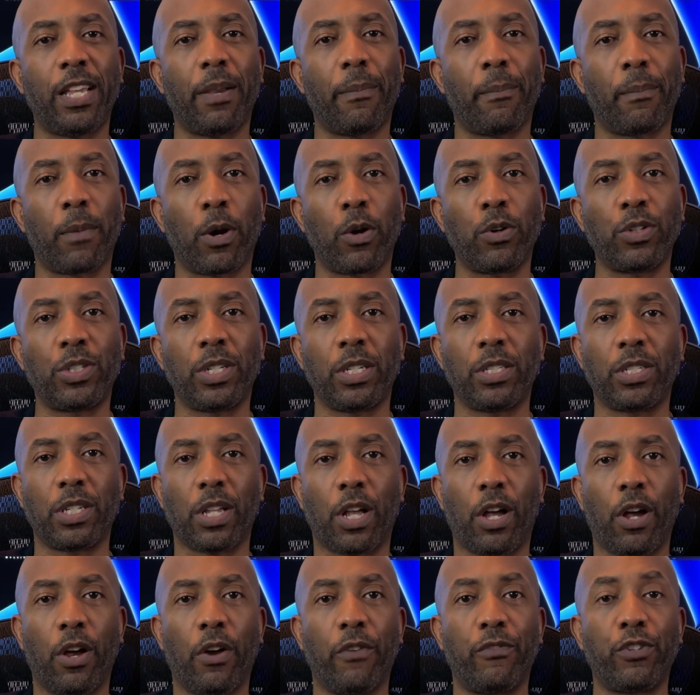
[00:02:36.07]
emergence
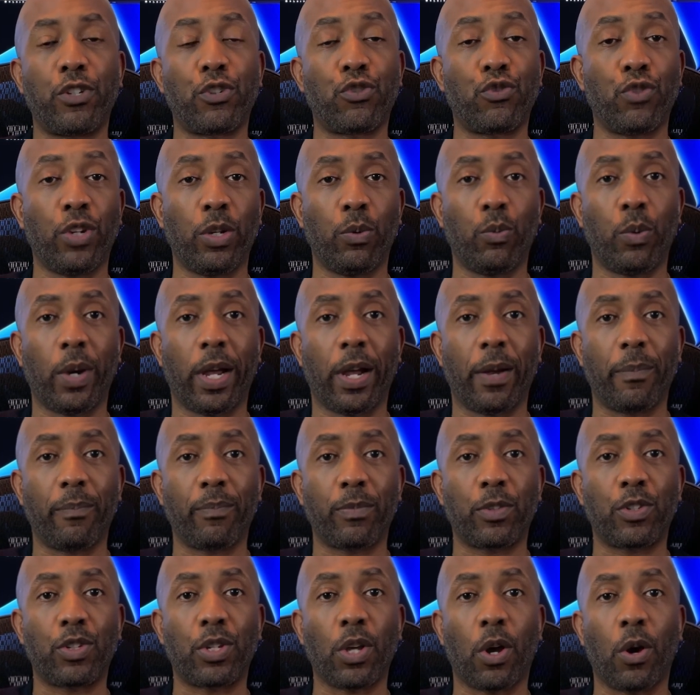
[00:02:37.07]
of streetwear.
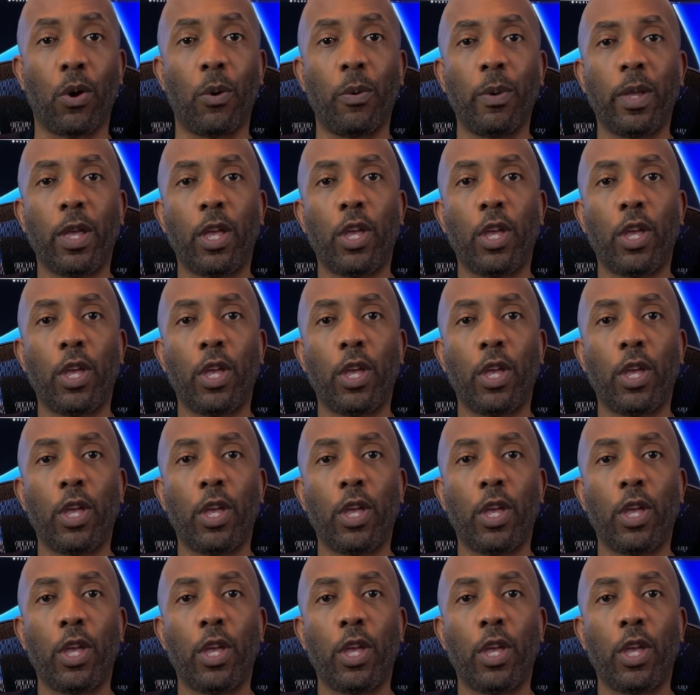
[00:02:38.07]
So